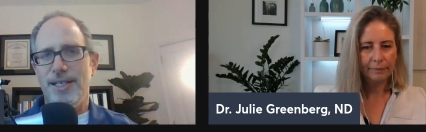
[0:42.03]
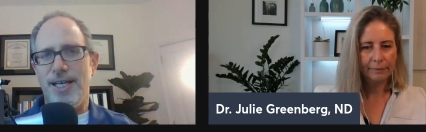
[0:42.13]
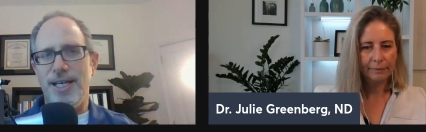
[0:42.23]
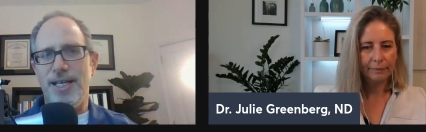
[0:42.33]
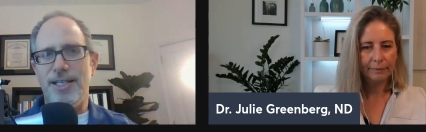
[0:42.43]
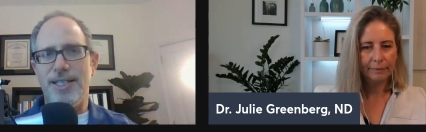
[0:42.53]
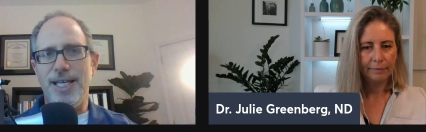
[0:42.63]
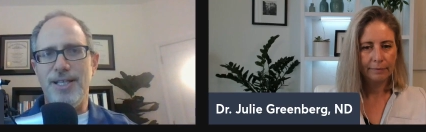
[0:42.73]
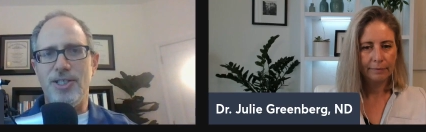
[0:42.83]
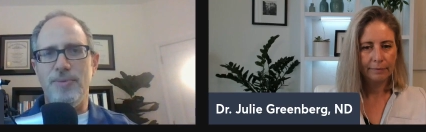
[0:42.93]
Speaker 1: And
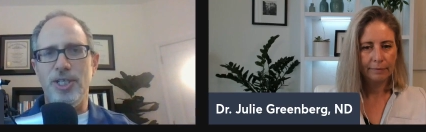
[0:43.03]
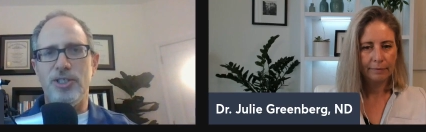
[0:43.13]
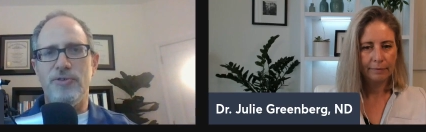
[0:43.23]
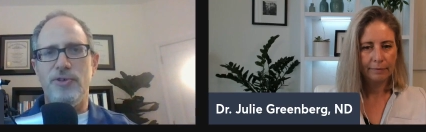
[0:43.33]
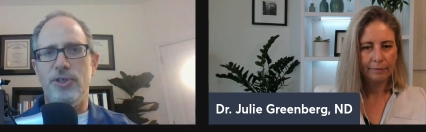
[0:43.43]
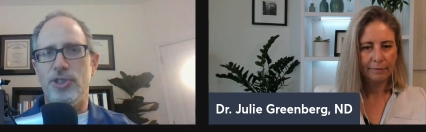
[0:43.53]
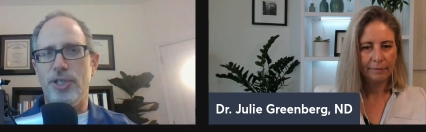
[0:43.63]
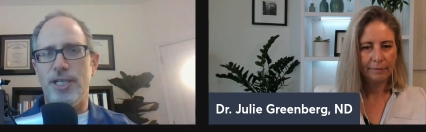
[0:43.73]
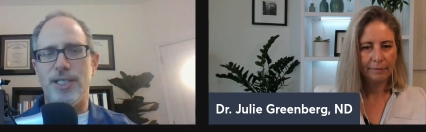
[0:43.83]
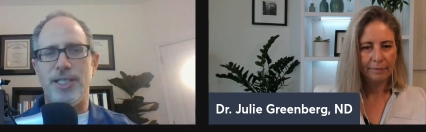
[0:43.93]
thank you so much for
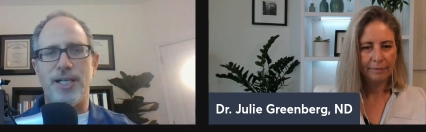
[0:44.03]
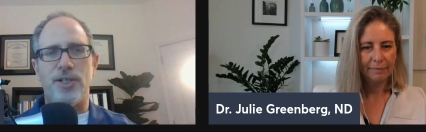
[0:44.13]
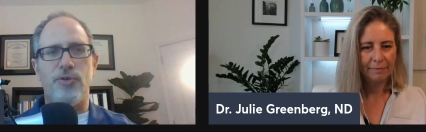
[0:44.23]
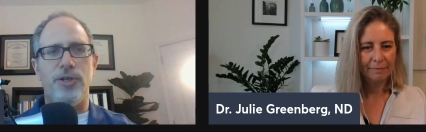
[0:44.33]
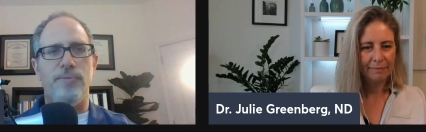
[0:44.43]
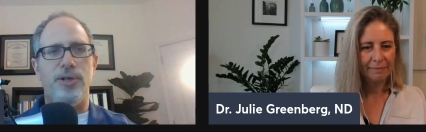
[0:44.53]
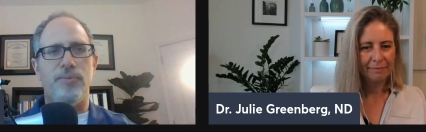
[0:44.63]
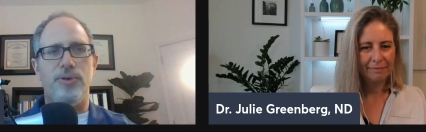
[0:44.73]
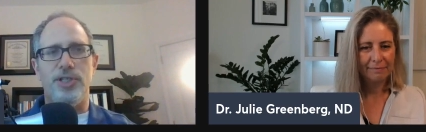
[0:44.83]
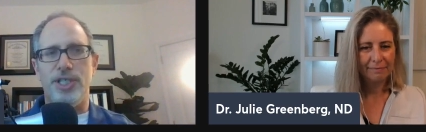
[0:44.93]
joining us, Dr. Greenberg.
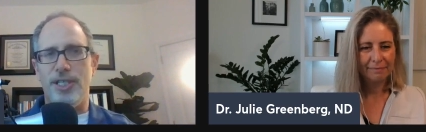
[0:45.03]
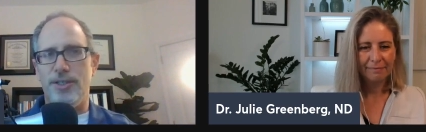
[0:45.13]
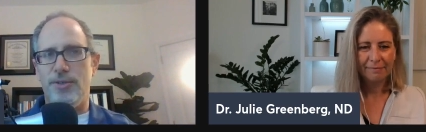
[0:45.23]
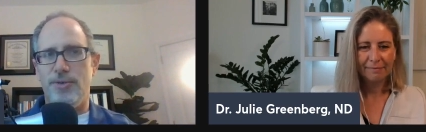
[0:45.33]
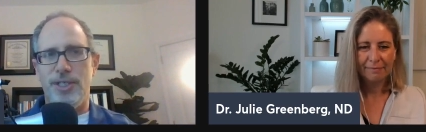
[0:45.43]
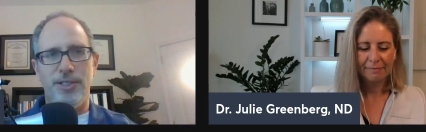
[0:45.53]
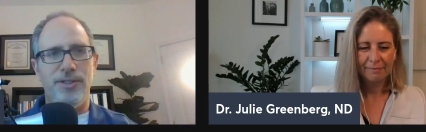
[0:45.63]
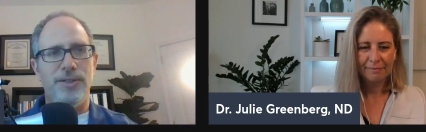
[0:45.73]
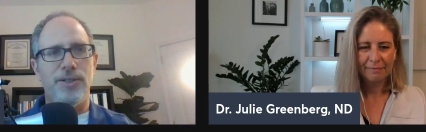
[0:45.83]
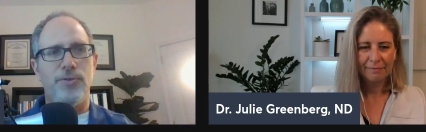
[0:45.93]
Appreciate you uh,
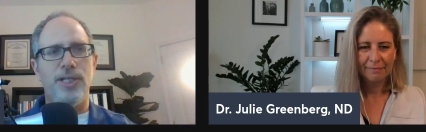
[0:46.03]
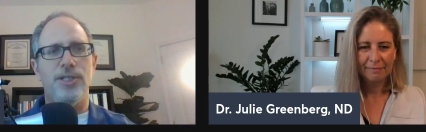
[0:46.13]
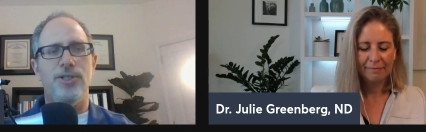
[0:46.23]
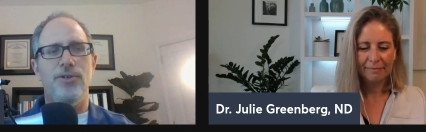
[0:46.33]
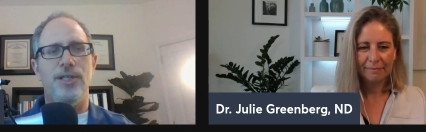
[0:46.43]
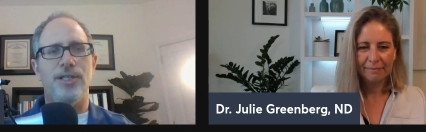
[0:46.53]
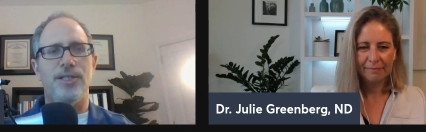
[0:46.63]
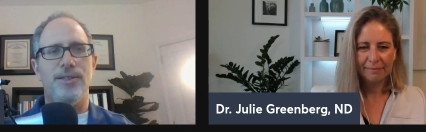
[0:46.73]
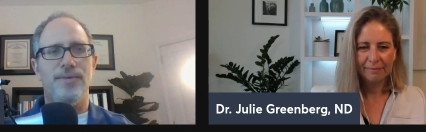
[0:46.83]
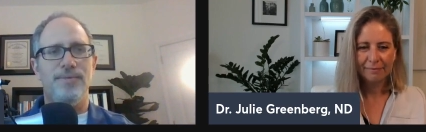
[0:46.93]
agreeing to do
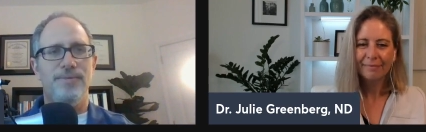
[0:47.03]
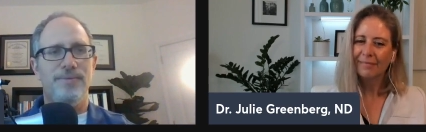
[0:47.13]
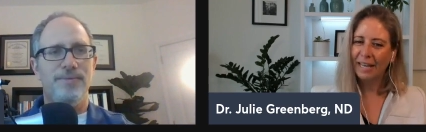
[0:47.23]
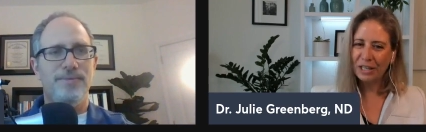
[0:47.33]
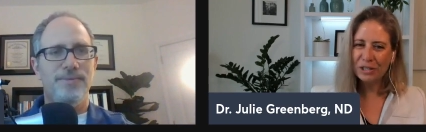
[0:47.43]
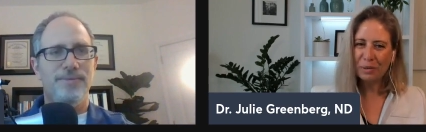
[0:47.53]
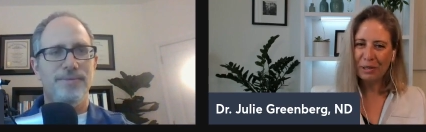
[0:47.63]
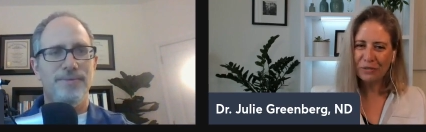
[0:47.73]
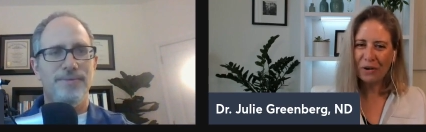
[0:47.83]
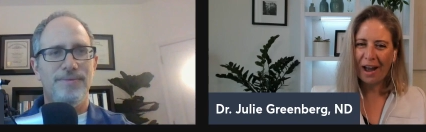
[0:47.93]
this.
Speaker 2: Thank you so
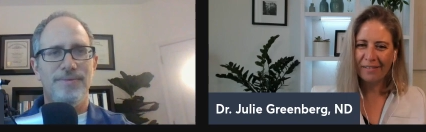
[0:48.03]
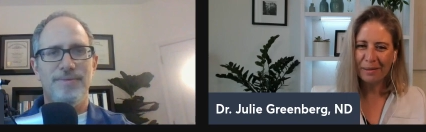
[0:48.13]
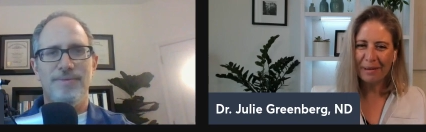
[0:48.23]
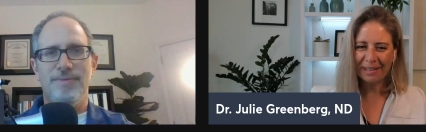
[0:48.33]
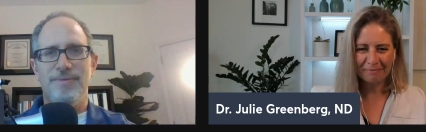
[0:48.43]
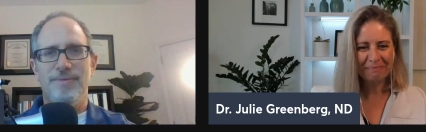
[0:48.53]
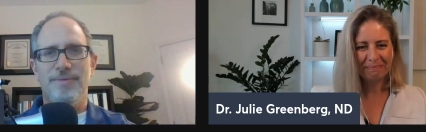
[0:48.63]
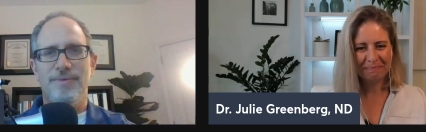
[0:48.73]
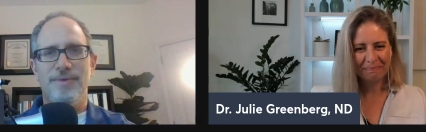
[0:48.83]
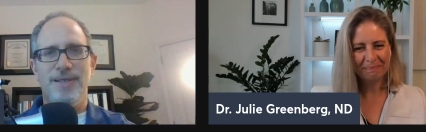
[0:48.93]
much for having me.
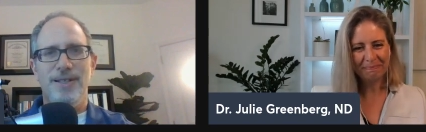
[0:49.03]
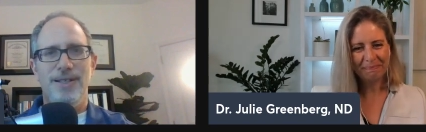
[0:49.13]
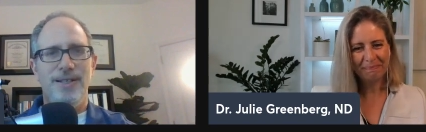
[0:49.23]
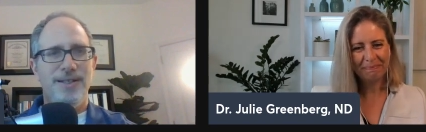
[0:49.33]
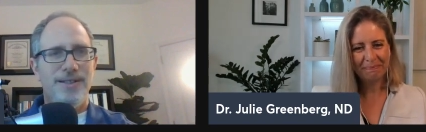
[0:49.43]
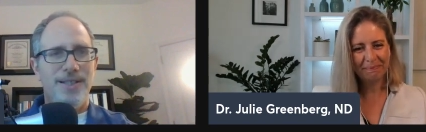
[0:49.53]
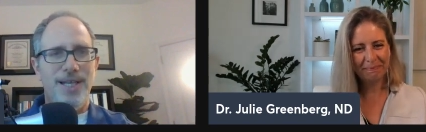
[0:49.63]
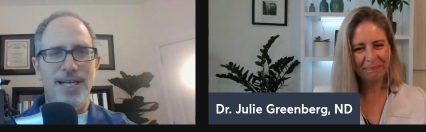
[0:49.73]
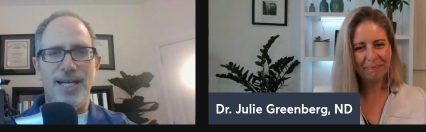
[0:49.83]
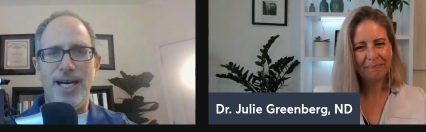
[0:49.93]

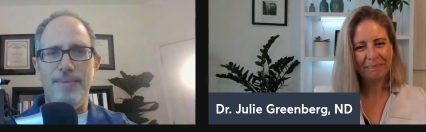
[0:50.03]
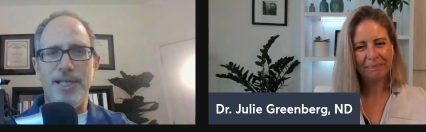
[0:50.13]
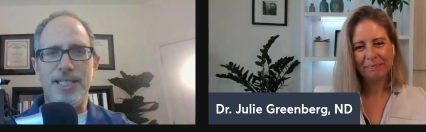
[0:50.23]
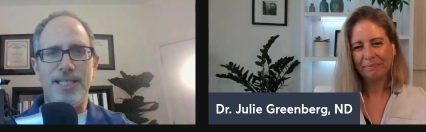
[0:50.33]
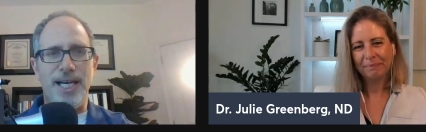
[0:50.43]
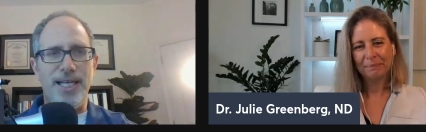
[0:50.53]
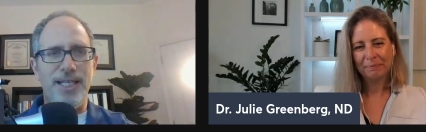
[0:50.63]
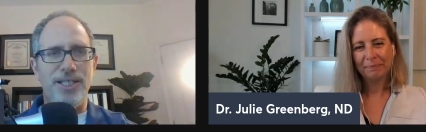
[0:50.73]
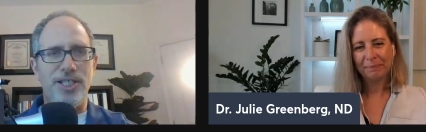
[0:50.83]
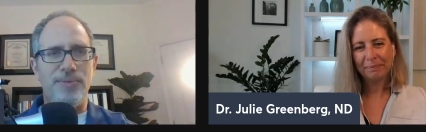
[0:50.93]
Speaker 1: Yeah, I'm
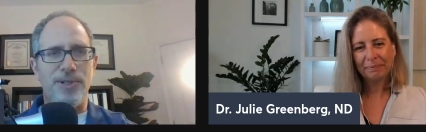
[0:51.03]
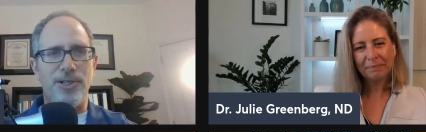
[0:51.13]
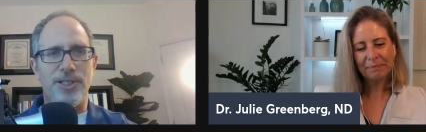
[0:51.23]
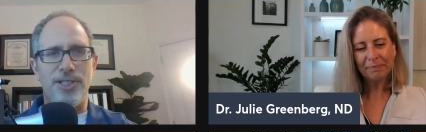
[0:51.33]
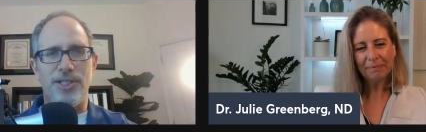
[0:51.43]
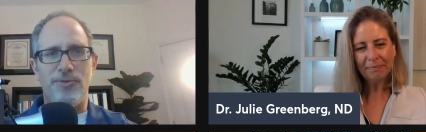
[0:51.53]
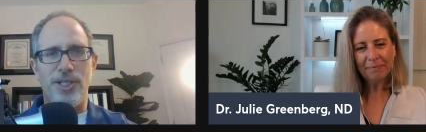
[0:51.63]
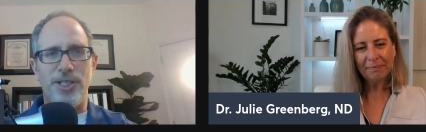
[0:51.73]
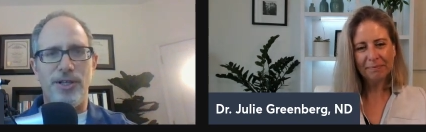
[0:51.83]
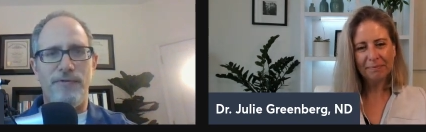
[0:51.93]
excited just because this is
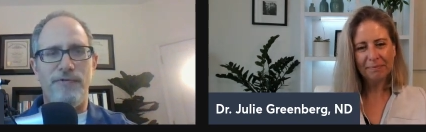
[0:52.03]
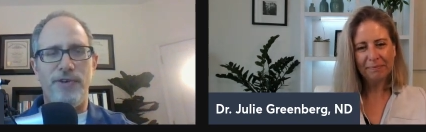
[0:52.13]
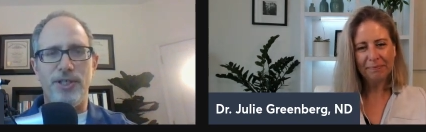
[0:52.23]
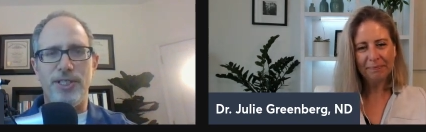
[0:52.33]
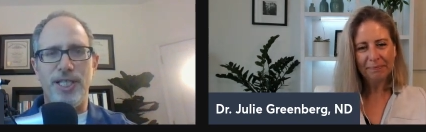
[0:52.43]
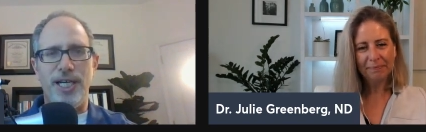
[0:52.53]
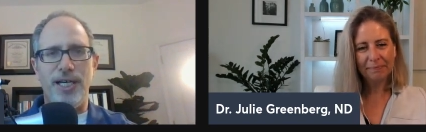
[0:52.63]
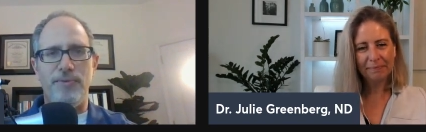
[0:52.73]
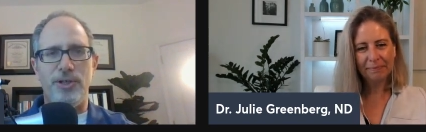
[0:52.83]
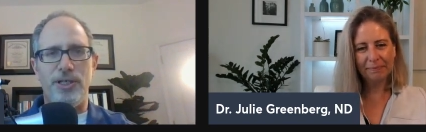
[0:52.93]
really the first
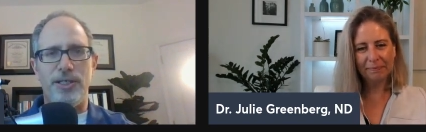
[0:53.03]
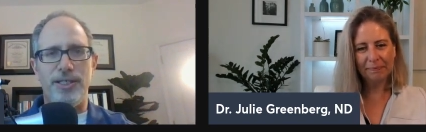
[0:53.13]
time we're